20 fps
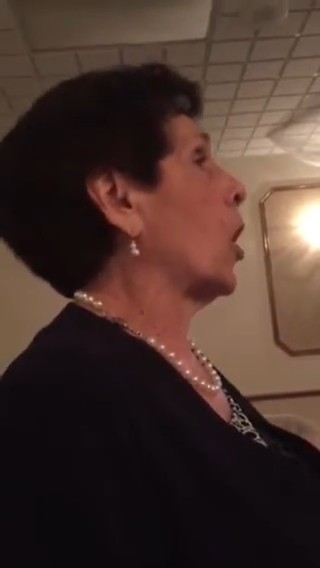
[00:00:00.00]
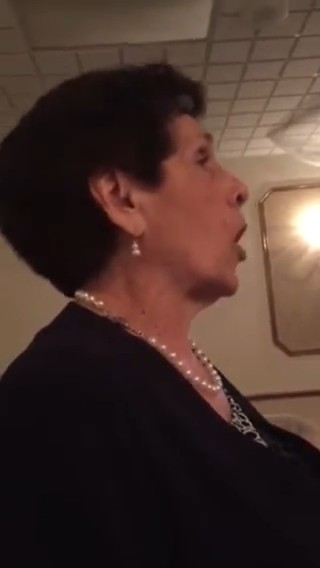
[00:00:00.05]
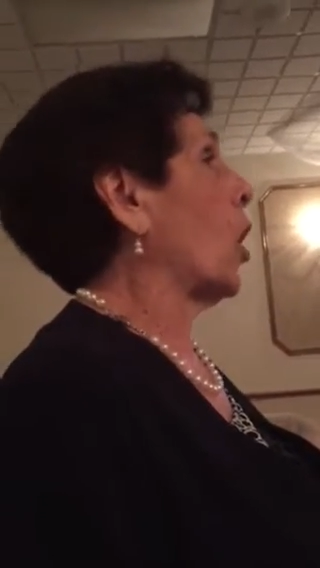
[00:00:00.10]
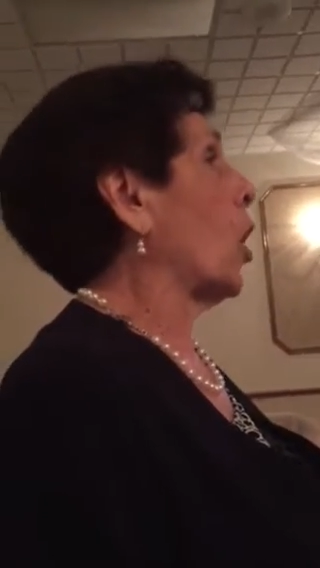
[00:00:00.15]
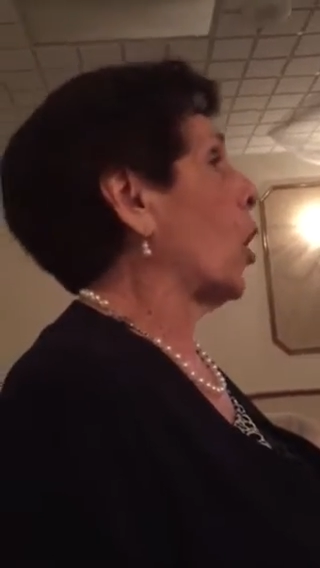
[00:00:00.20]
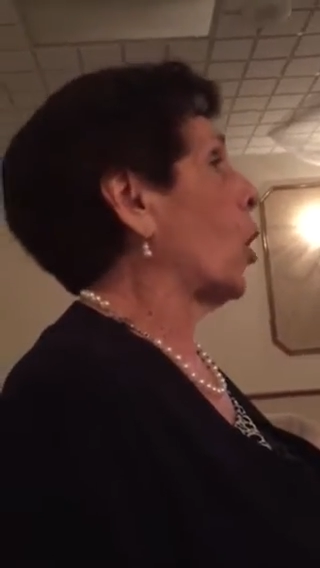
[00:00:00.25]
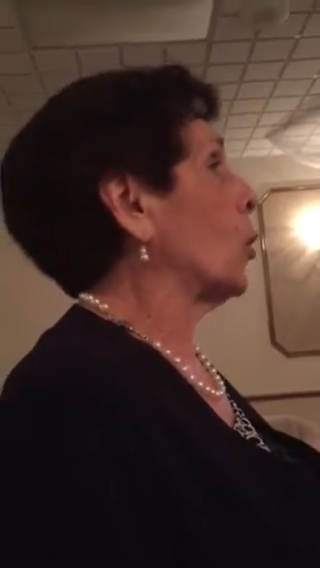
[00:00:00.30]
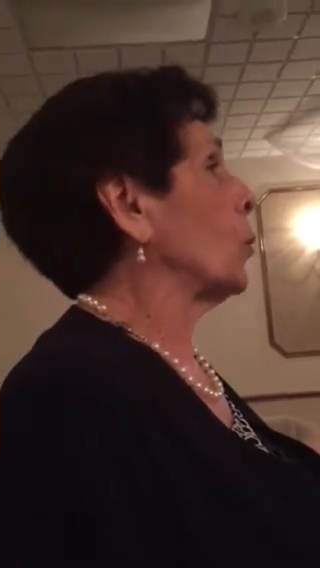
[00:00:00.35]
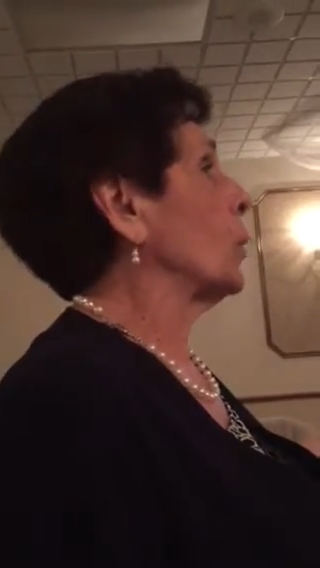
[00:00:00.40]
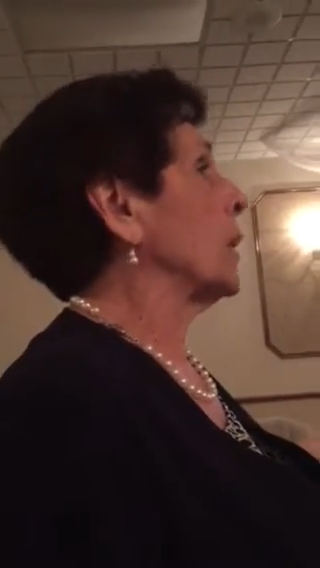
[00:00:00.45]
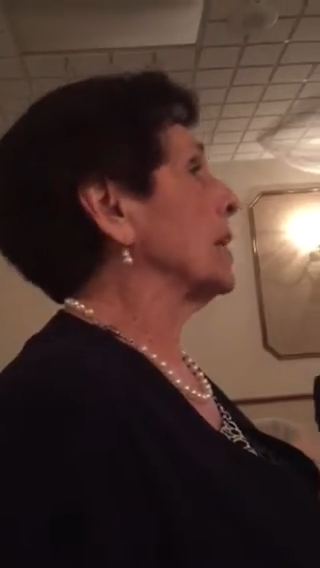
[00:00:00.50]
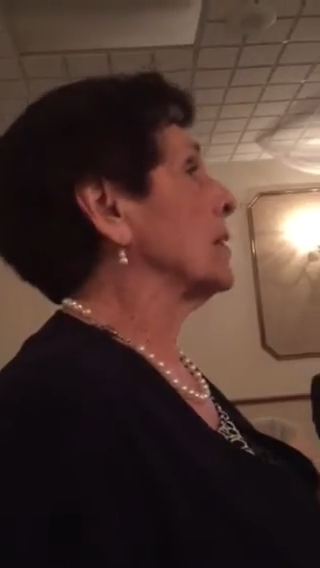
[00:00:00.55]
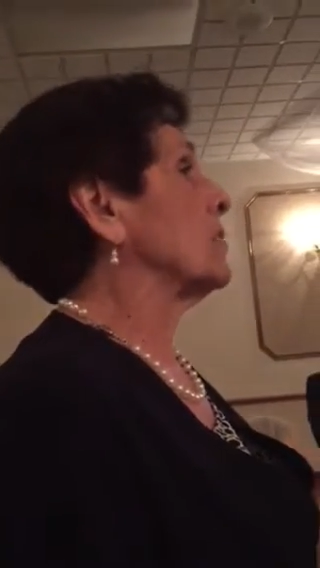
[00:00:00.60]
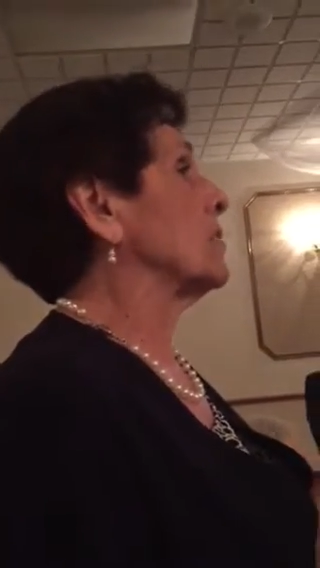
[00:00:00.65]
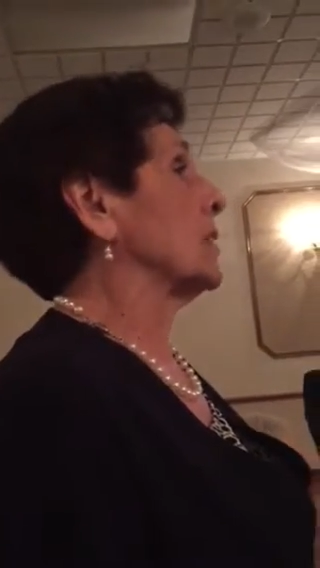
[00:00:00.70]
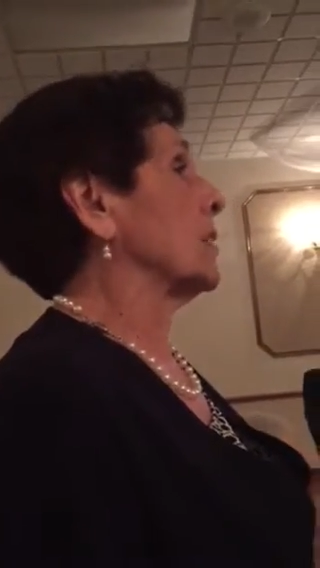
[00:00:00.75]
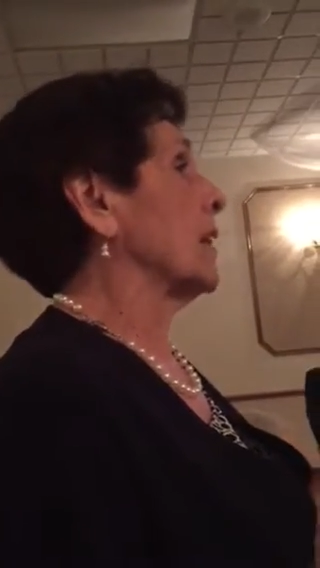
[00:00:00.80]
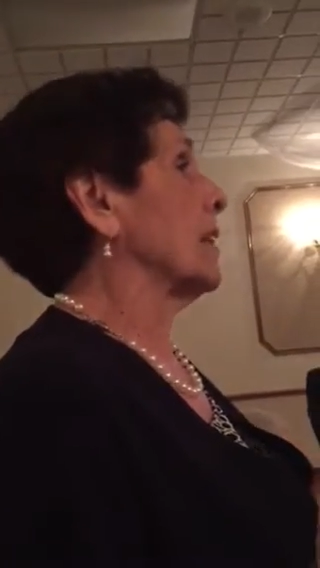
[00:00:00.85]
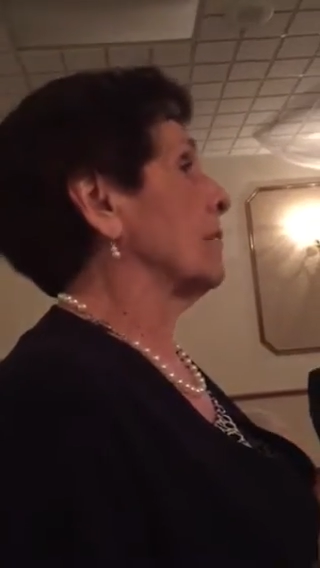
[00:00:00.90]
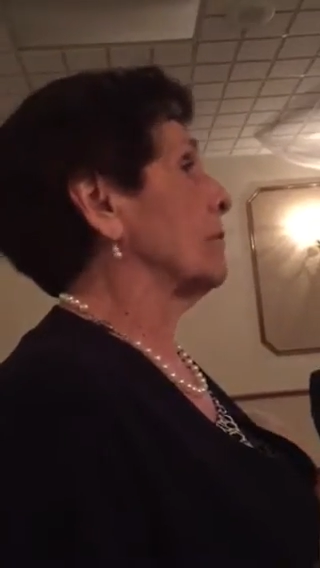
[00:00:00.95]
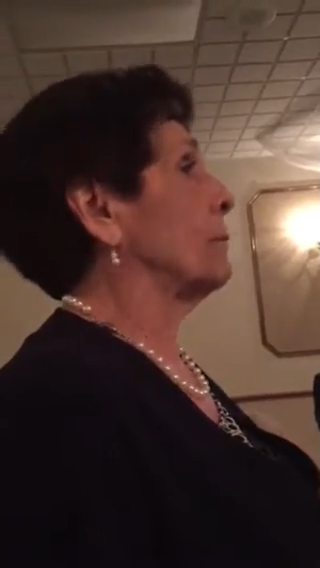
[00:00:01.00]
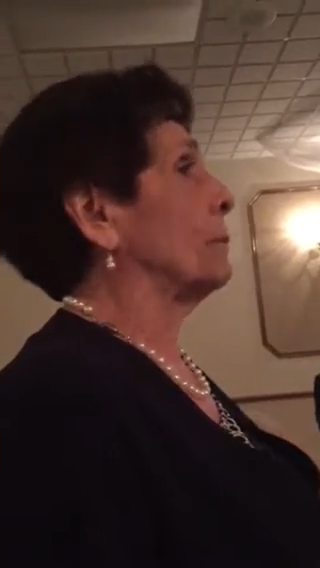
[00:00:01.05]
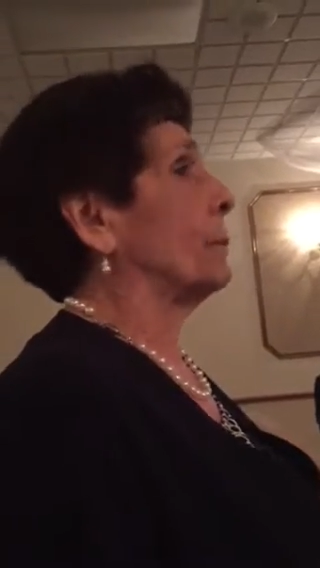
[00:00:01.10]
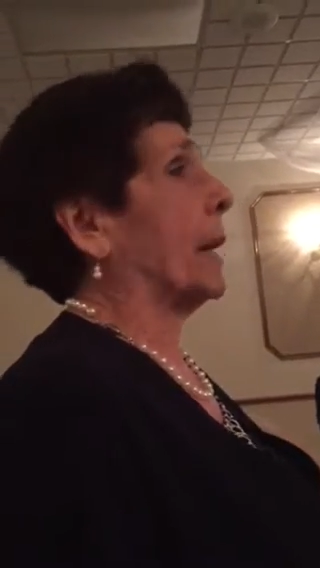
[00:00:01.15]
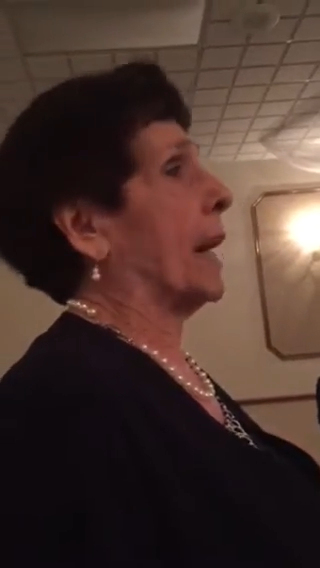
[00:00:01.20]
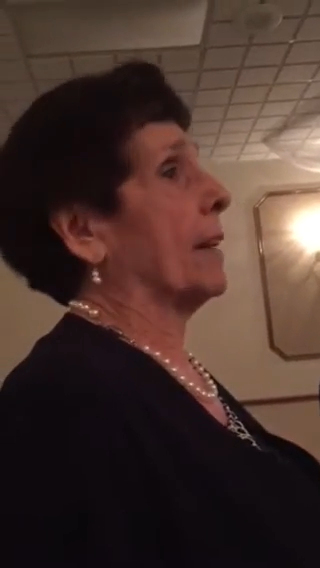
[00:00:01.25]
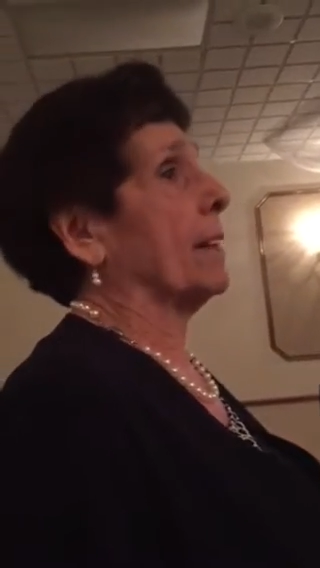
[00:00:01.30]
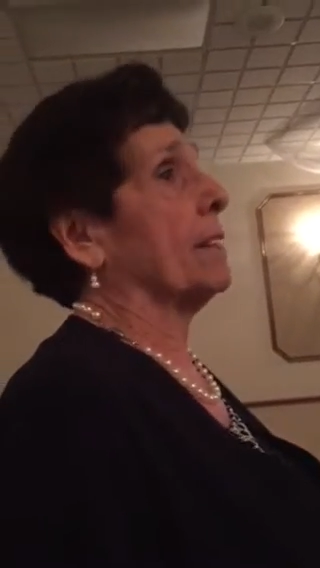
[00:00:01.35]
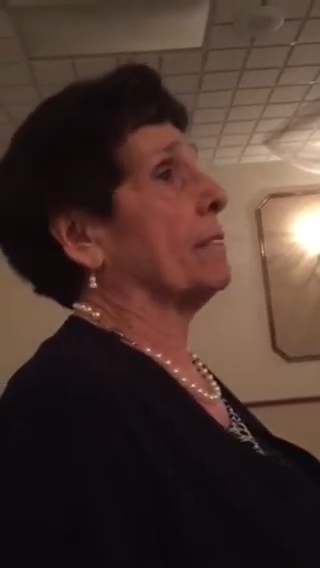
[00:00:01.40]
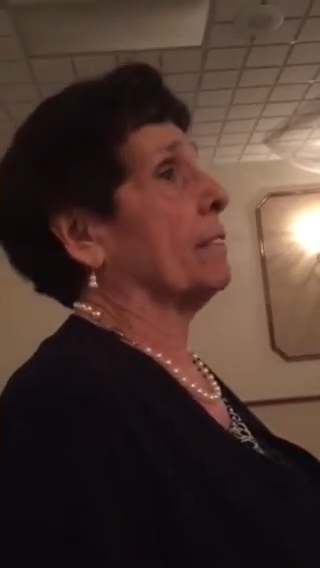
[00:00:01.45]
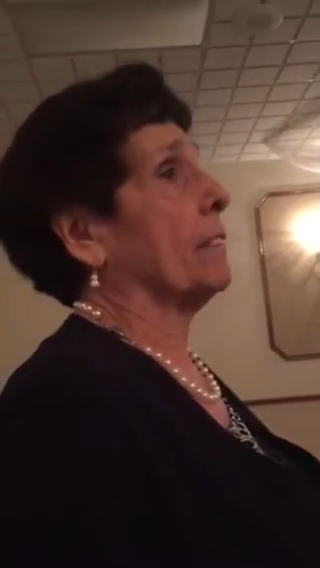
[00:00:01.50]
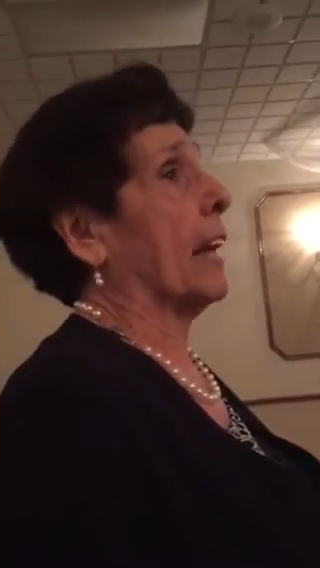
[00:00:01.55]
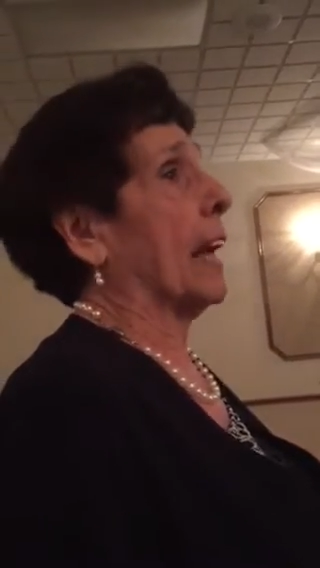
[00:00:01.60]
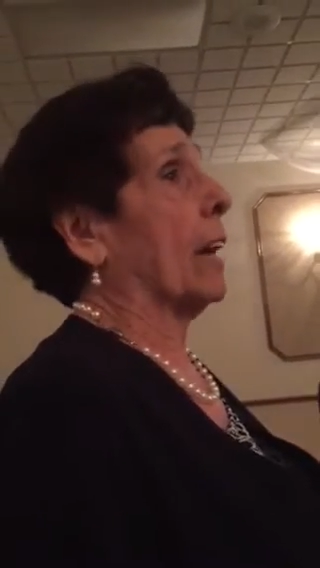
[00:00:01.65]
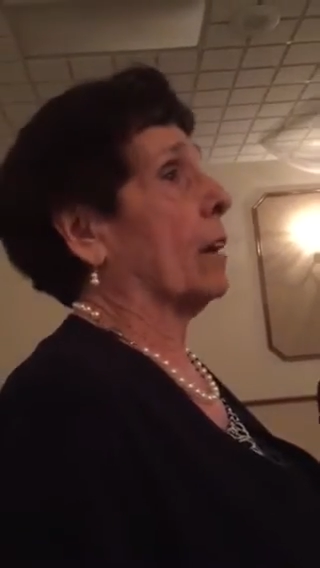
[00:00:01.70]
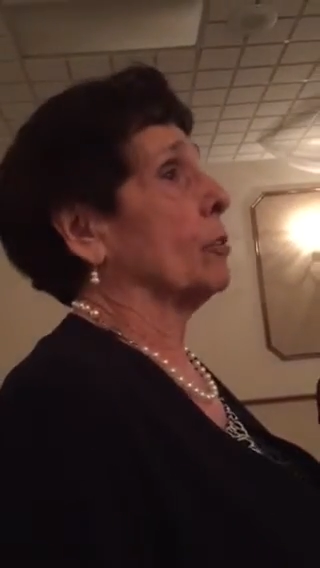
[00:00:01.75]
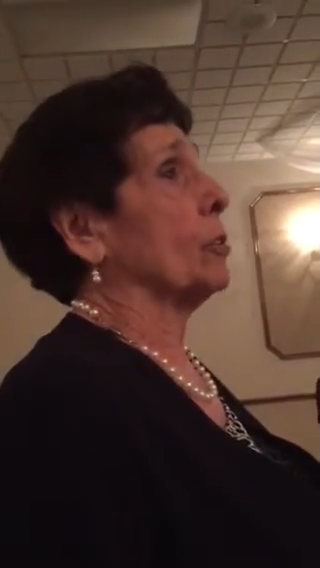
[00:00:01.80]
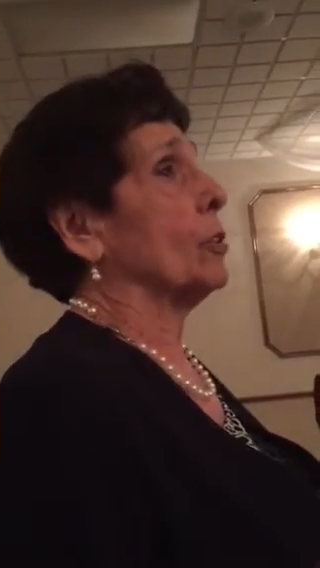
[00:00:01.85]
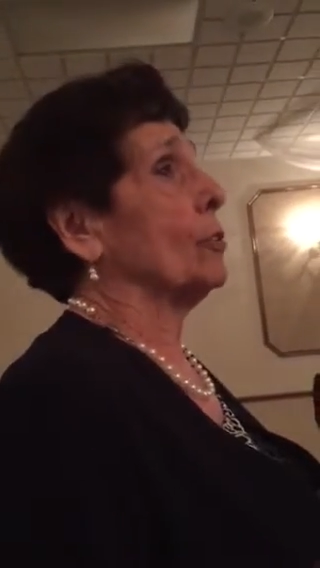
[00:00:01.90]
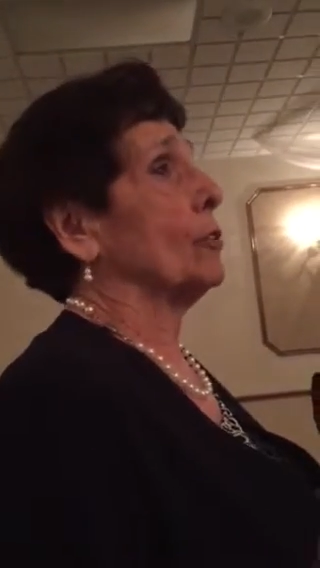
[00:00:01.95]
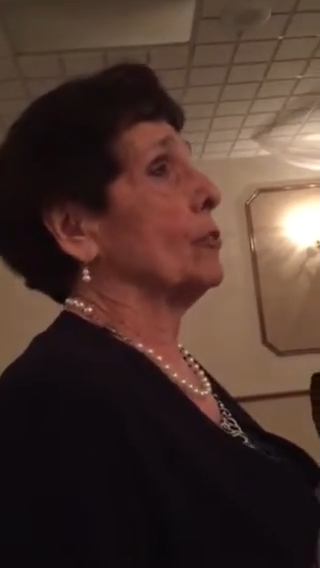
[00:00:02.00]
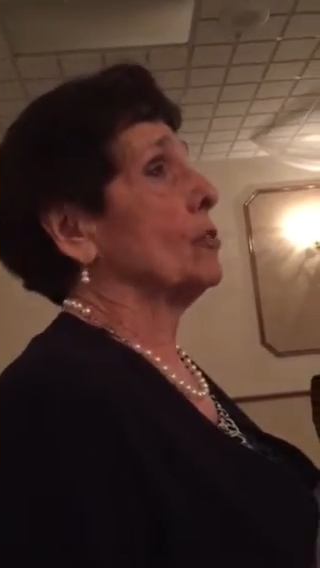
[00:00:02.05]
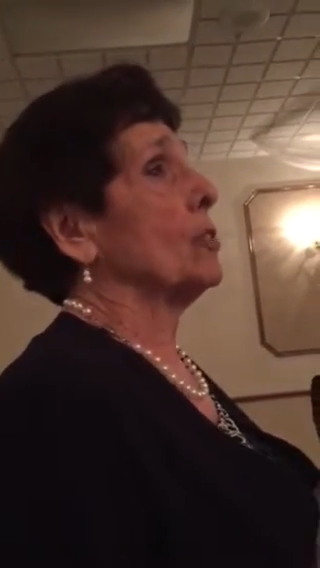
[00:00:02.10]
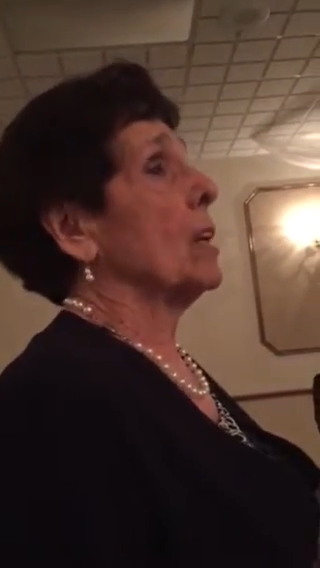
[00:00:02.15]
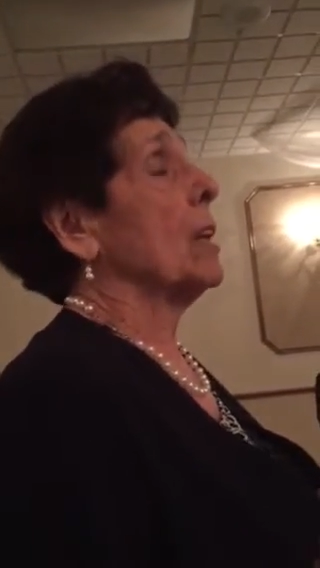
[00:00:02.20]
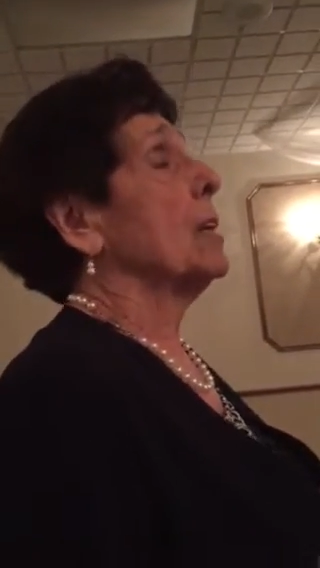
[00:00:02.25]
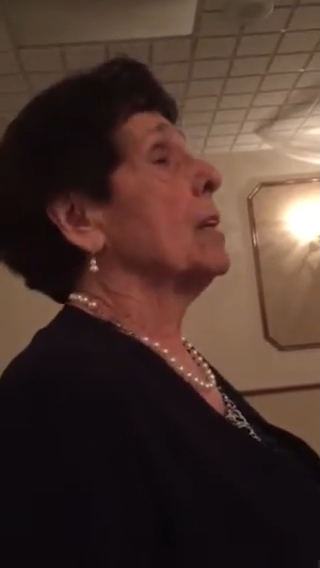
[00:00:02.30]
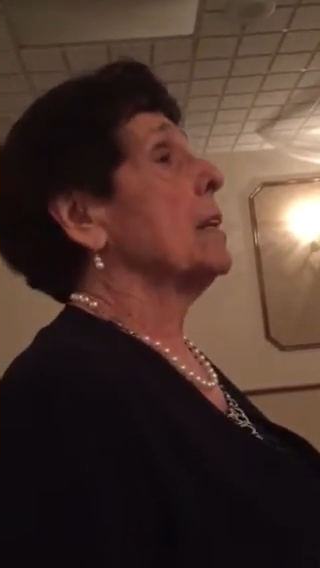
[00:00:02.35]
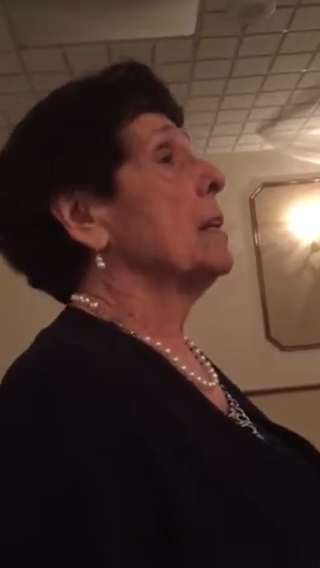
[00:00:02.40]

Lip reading: always lived by the values